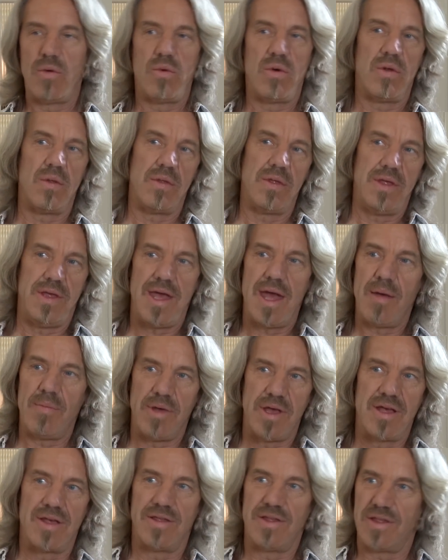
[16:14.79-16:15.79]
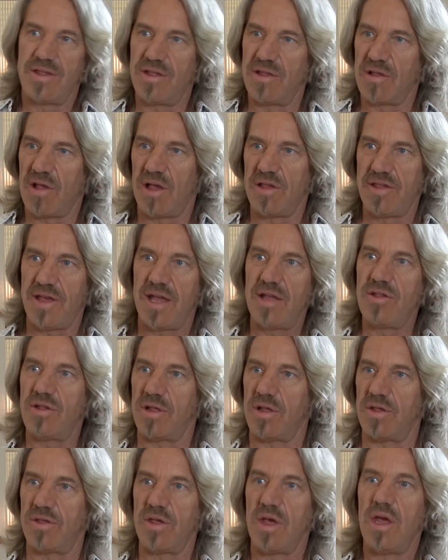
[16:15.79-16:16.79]
Well, yeah, because this is Los
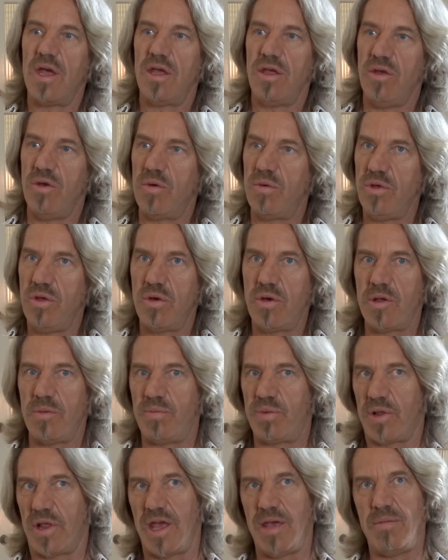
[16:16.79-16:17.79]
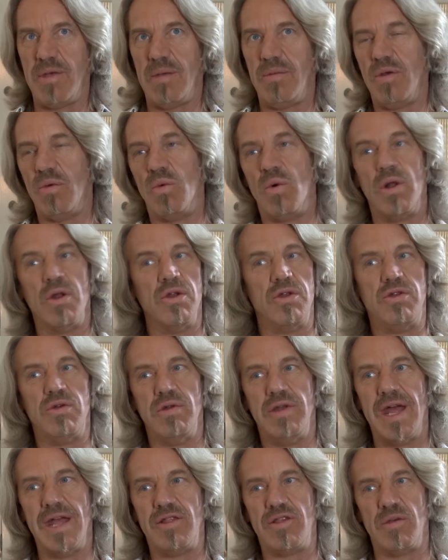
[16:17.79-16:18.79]
Angeles. You you could play maybe one or
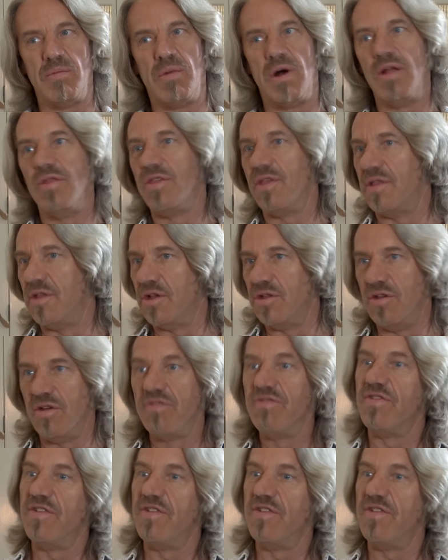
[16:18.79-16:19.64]
two dates a month and then you're